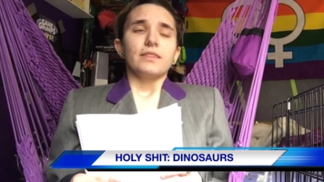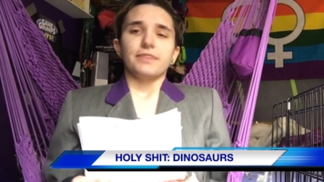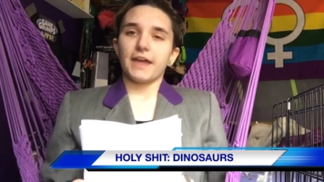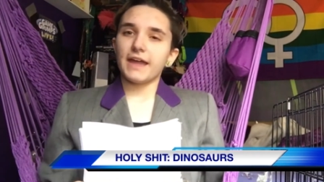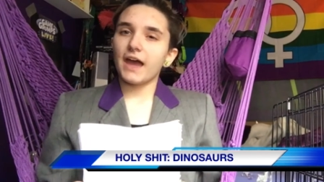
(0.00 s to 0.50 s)

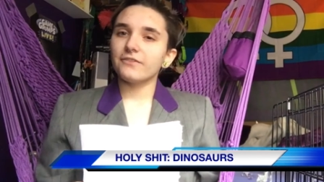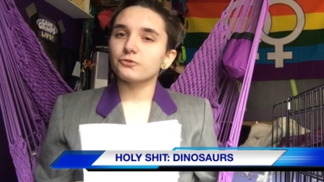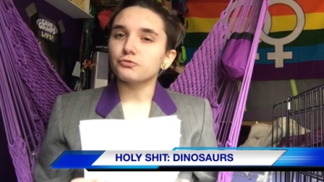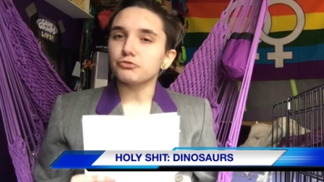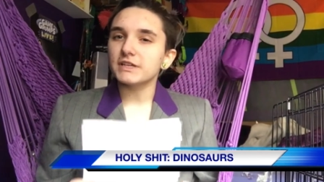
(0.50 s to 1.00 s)
they
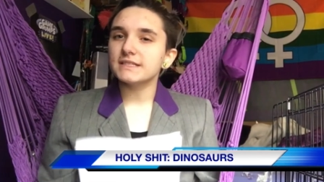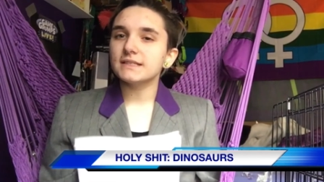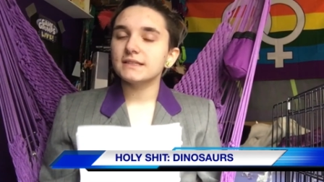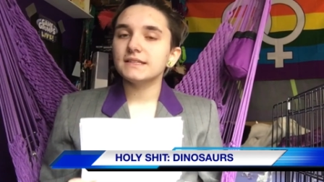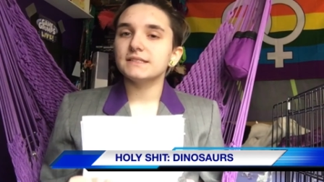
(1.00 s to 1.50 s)
have
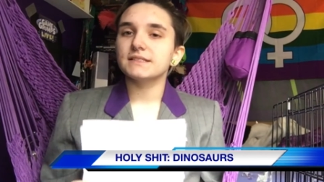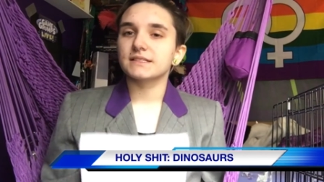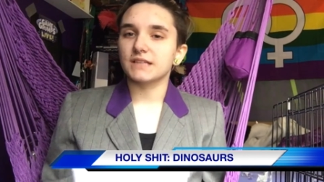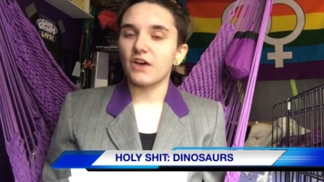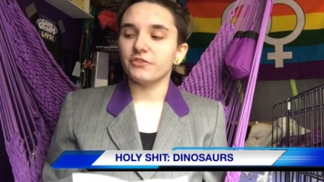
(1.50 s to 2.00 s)
recently
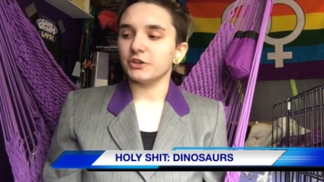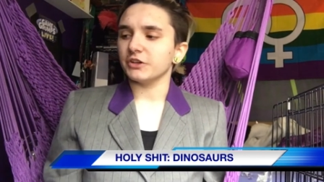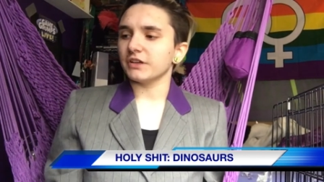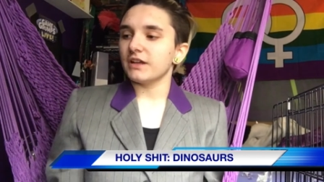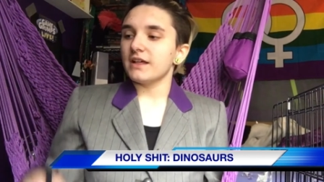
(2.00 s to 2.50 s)

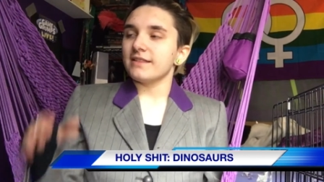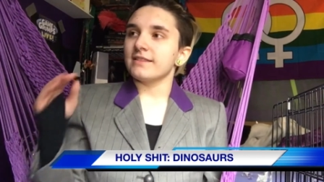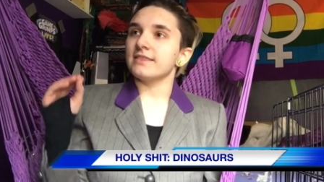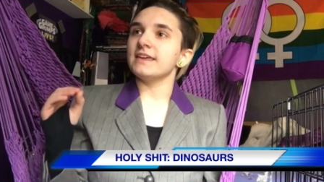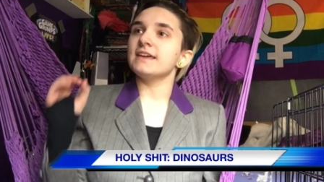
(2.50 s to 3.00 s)
discovered
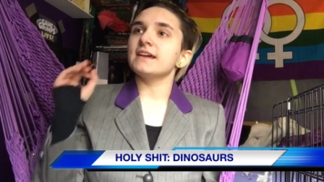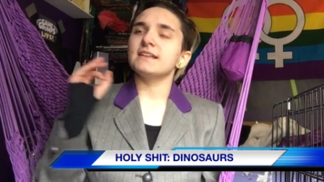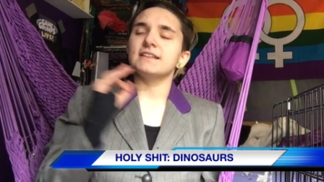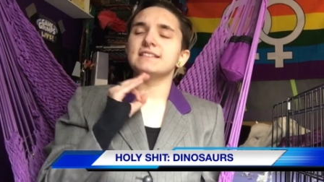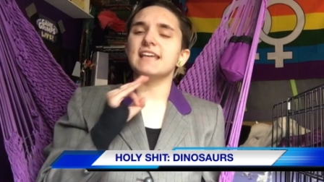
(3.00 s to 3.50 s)
the
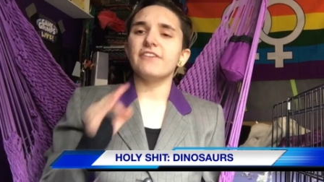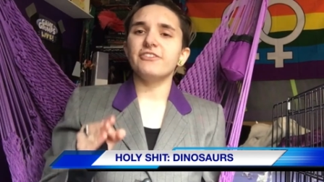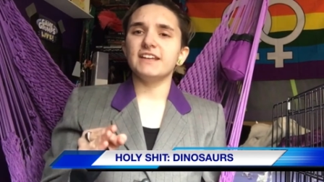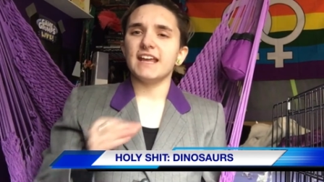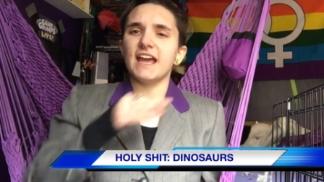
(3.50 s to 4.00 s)

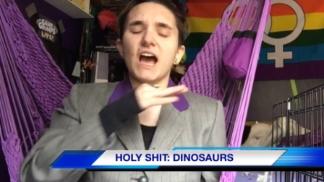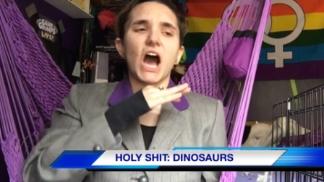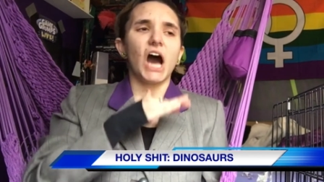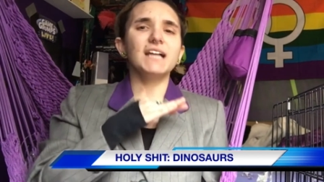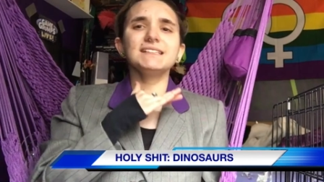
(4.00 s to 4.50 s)
definite,
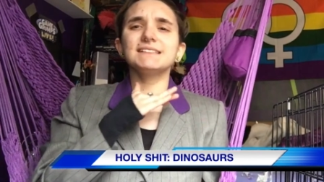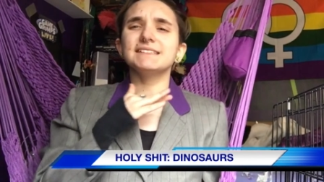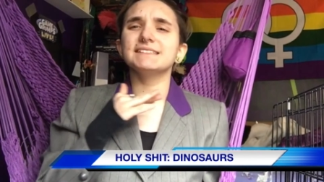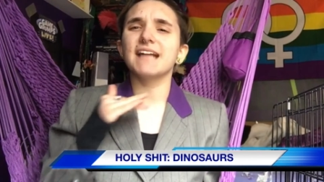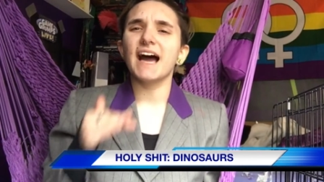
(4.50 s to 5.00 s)

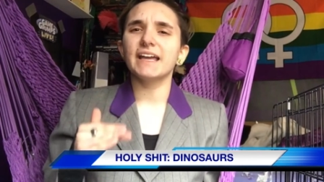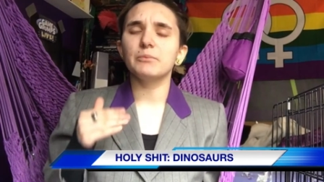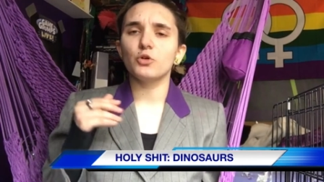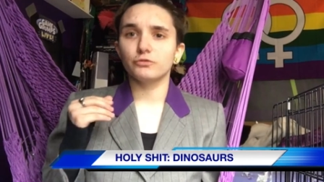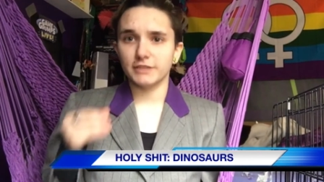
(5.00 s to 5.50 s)

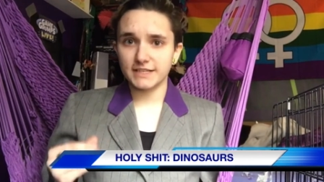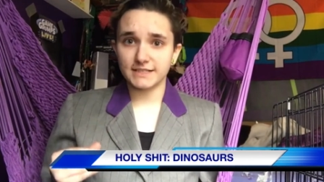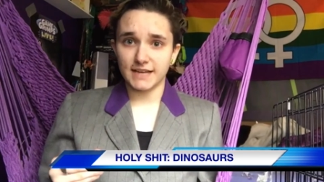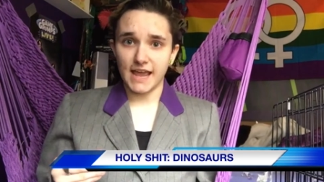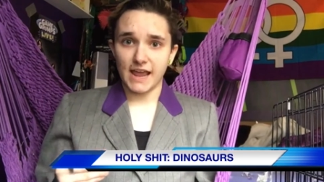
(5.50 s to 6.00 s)
undeniable
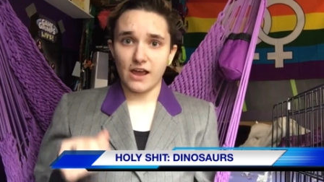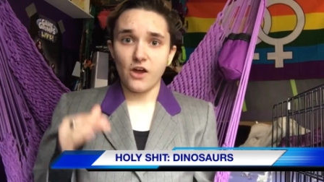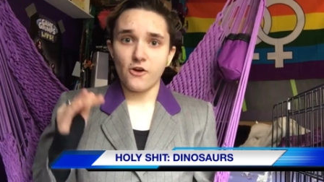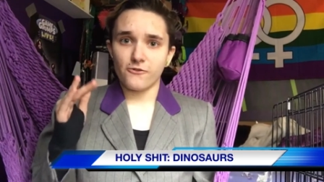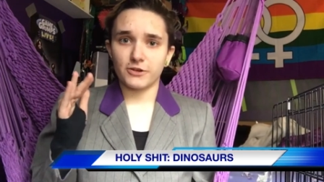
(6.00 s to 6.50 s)
reasoning
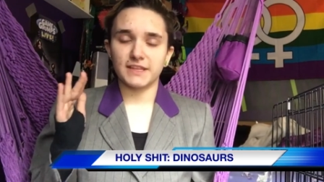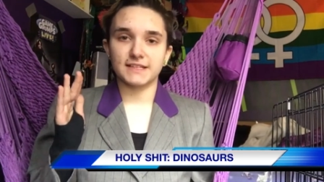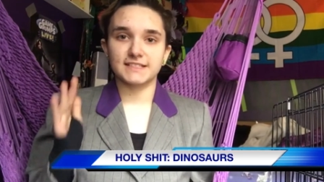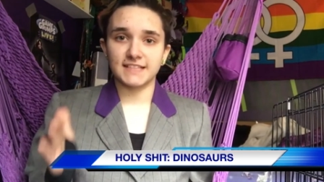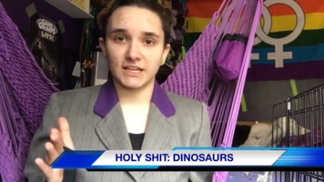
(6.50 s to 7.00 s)
for the
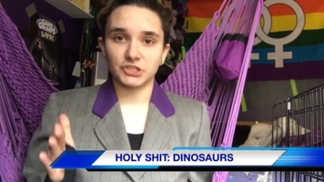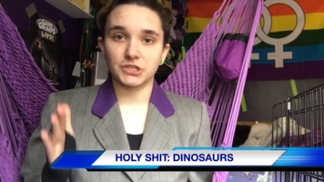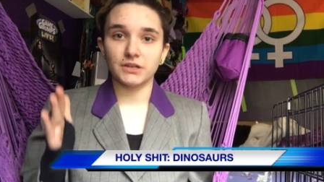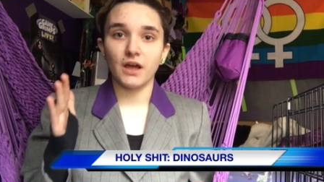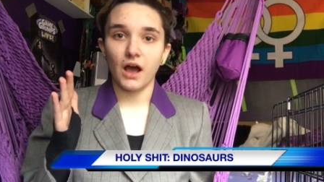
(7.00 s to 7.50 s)

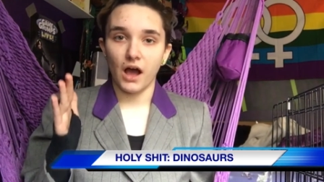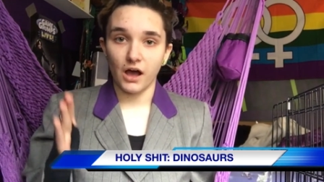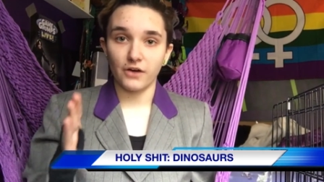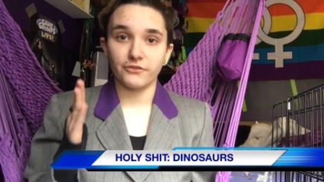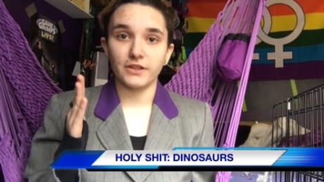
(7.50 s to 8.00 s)
extinction
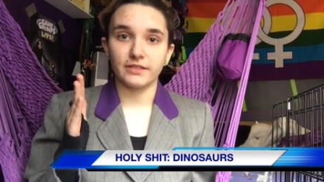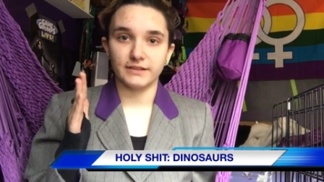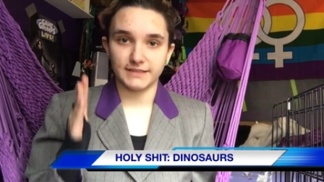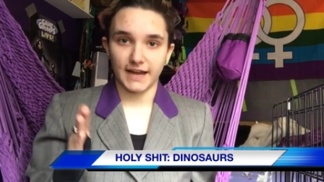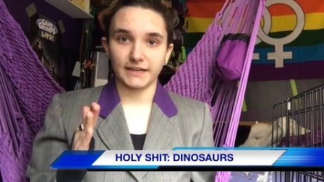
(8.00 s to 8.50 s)
of
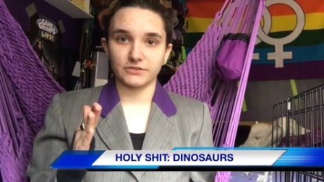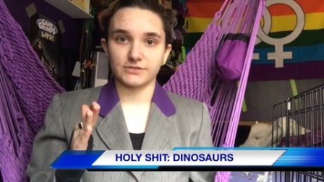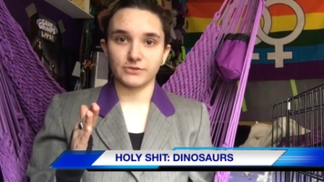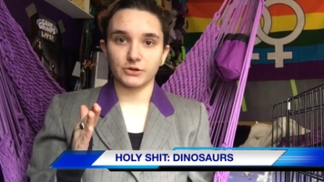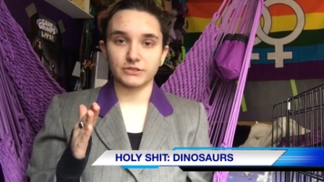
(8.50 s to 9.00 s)
the
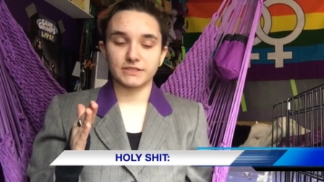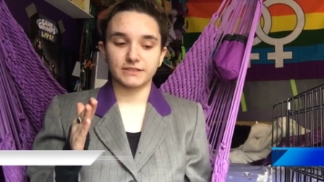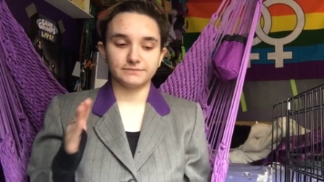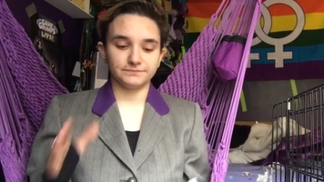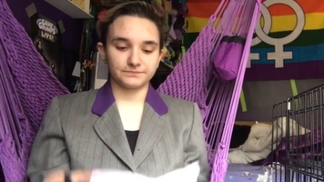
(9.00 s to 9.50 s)

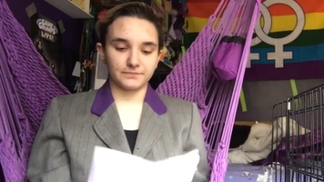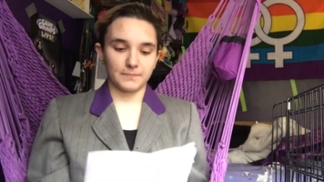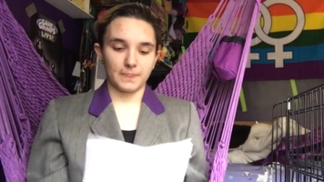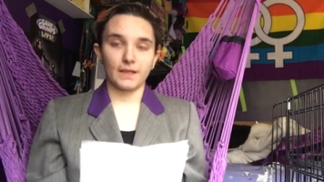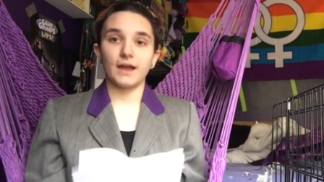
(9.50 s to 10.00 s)
dinosaurs.
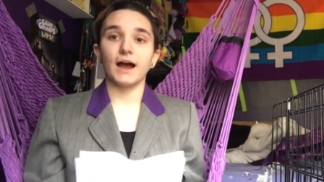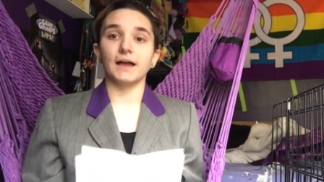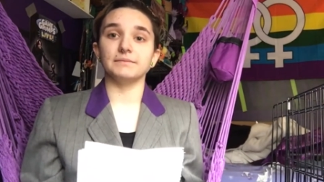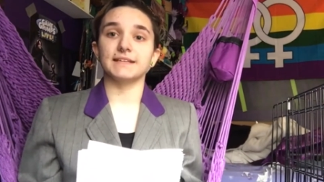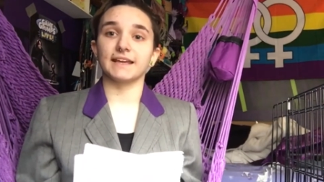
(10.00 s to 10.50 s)

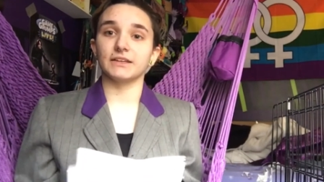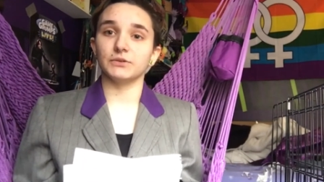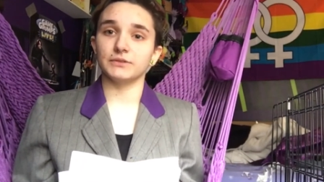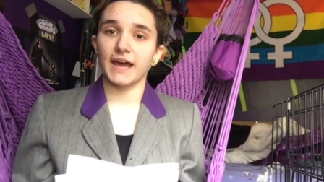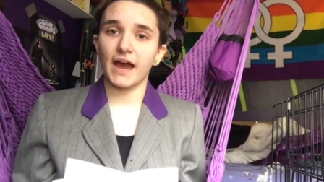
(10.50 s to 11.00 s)
I'm taking
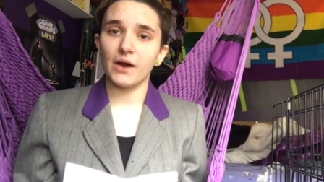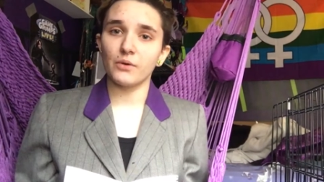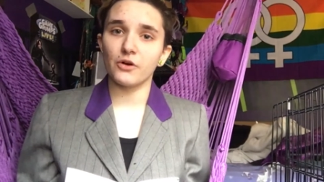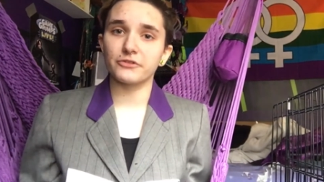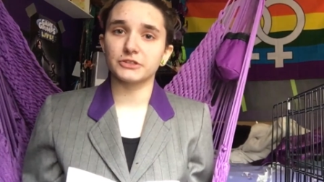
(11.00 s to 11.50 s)
you
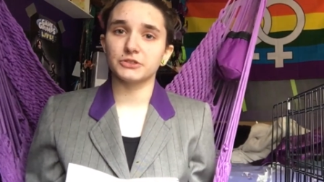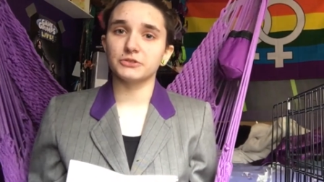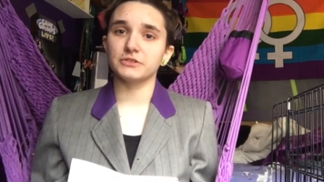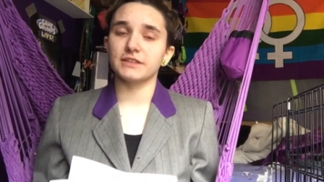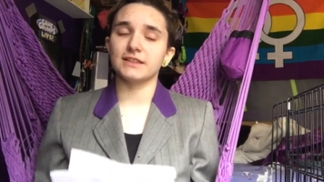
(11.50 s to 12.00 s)
now over
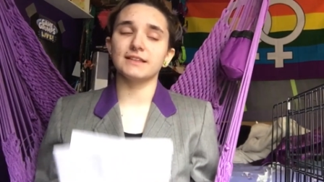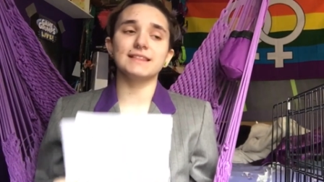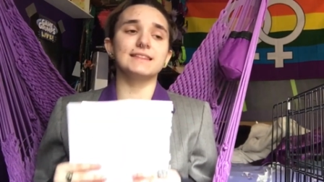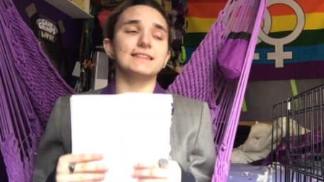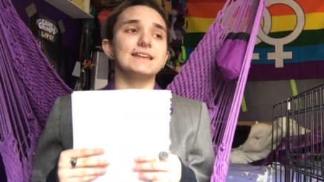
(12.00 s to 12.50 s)
to
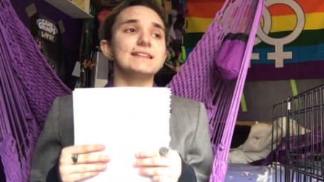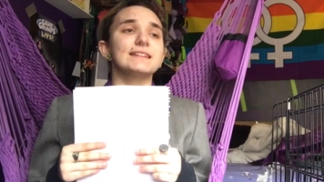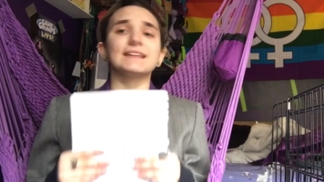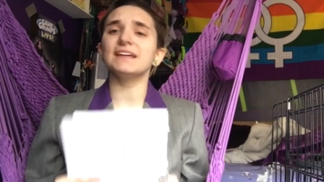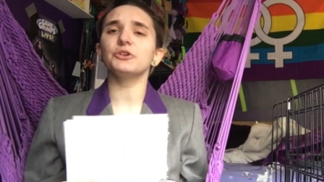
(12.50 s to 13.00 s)
the, the
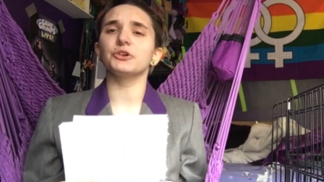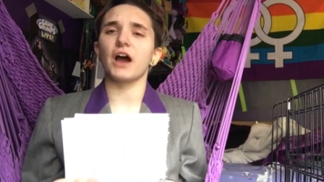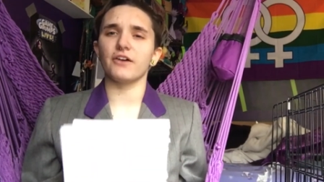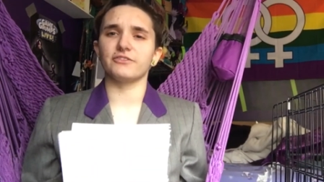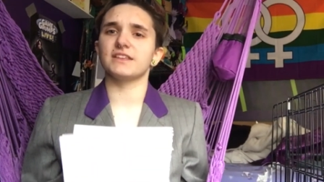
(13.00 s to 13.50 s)
leader
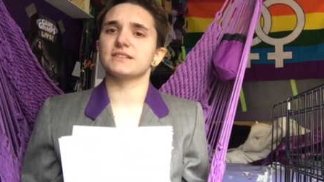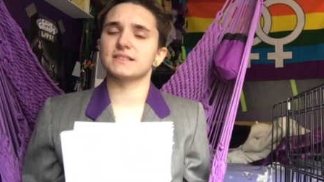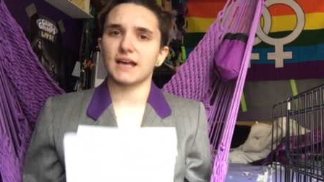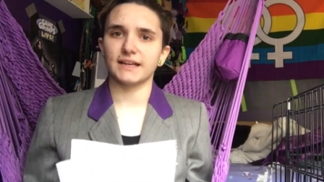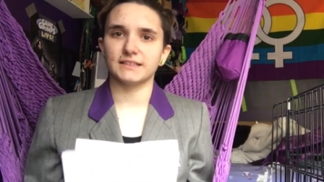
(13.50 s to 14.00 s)
of this
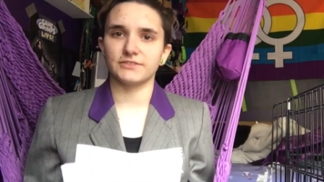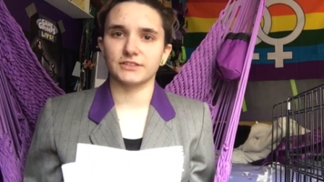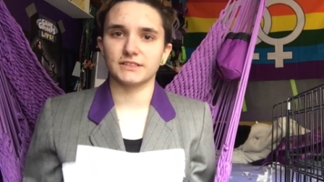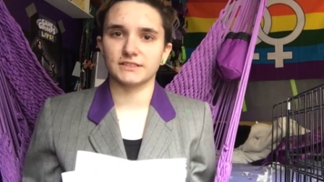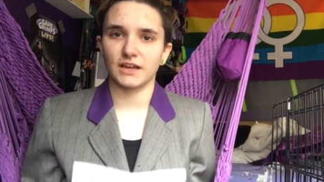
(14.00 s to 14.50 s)

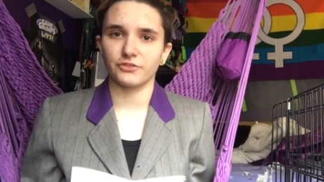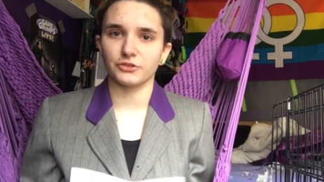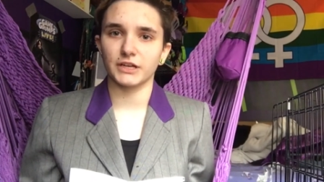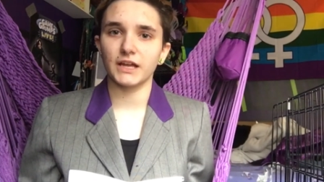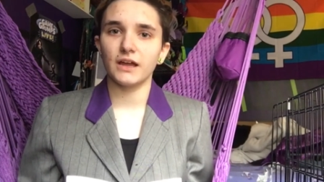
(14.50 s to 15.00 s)
scientific
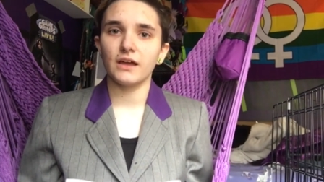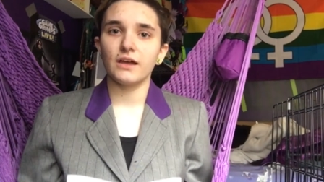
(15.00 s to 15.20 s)
discovery,